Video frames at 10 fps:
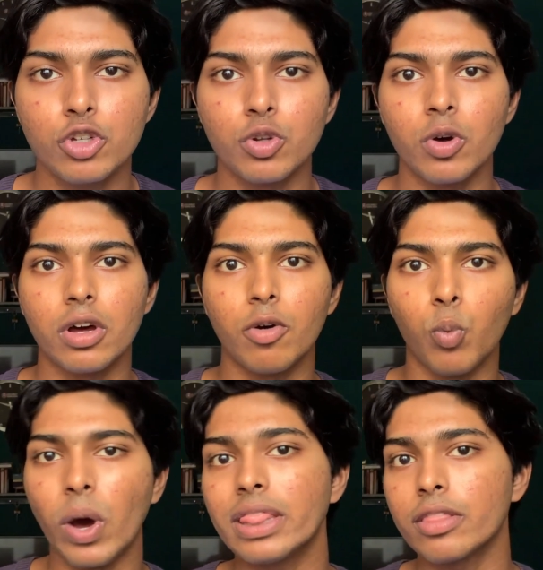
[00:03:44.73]
So
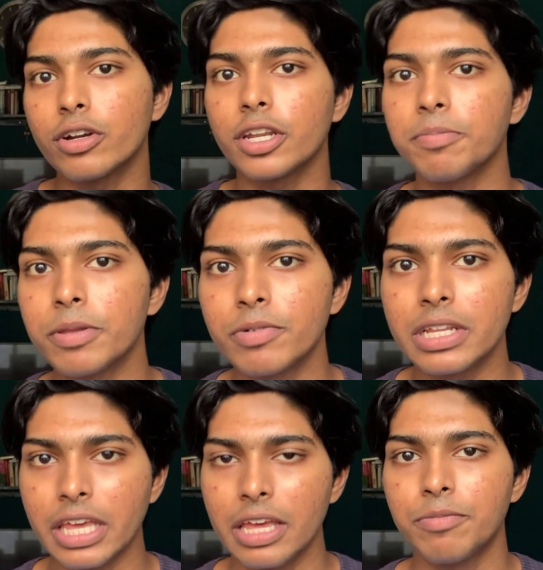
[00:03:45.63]
130 people
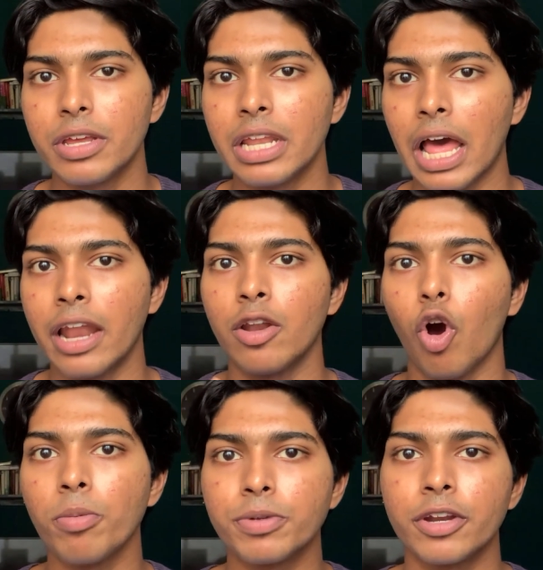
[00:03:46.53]
came in and
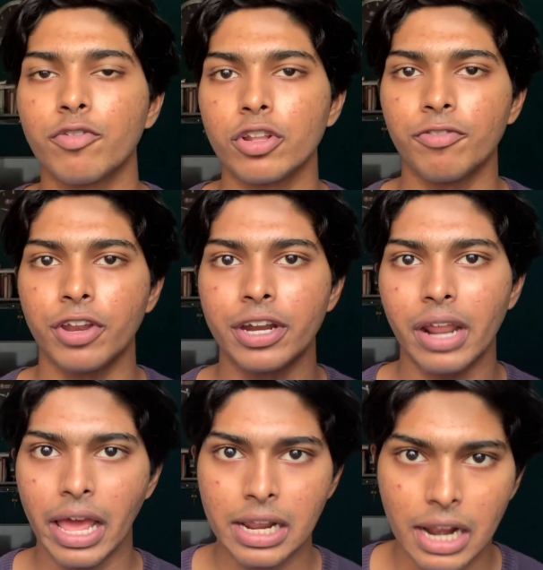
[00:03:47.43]
opted for the free
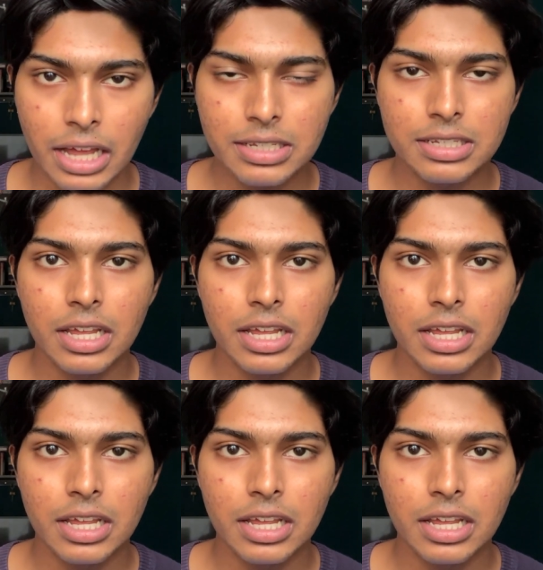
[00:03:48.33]
trial class.